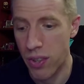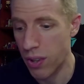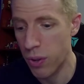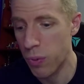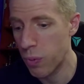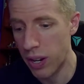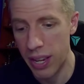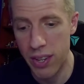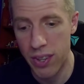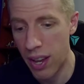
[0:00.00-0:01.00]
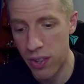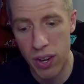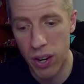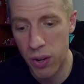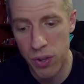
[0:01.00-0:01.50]
So what he says
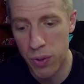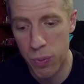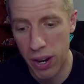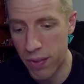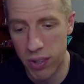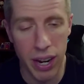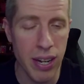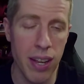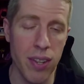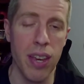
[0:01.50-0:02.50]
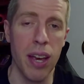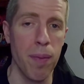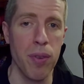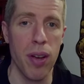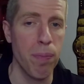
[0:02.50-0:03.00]
goes, and whatever ideas he
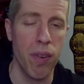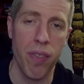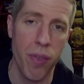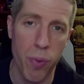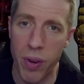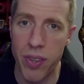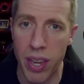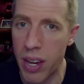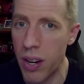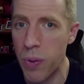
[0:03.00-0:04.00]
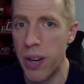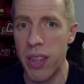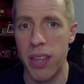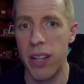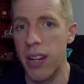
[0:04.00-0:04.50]
comes up with are the ones they go
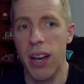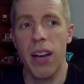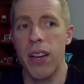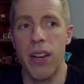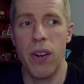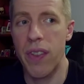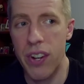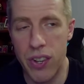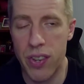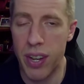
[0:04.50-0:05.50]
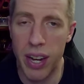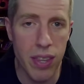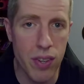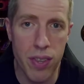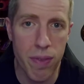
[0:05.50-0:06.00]
with. And you know, they just
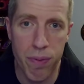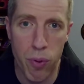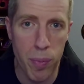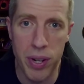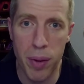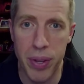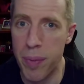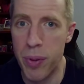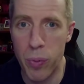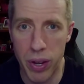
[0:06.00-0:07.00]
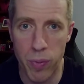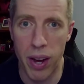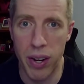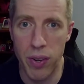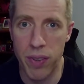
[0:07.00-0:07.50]
signed this former WWE
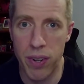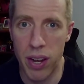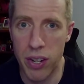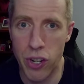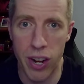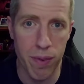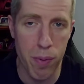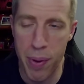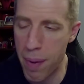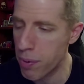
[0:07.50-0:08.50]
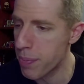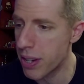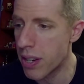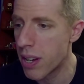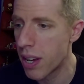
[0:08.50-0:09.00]
writer, uh, Jennifer Pepperman.
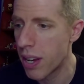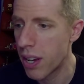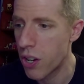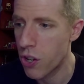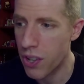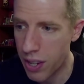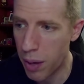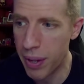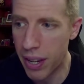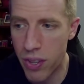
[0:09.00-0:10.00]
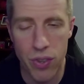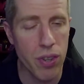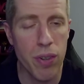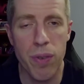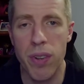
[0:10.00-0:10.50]
She's coming in
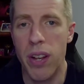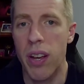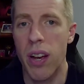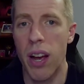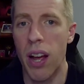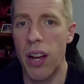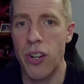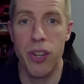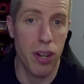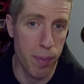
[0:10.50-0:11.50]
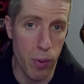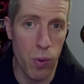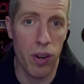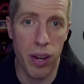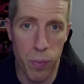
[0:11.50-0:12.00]
soon. Uh, she's going to be
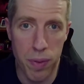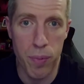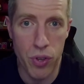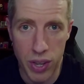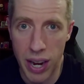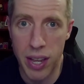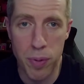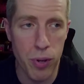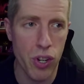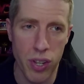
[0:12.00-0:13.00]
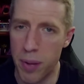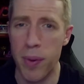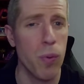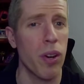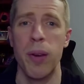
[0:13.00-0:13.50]
working with Mercedes, but she's going to
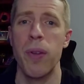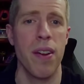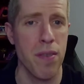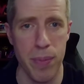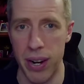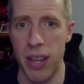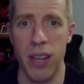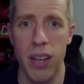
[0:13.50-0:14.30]
be working with everybody.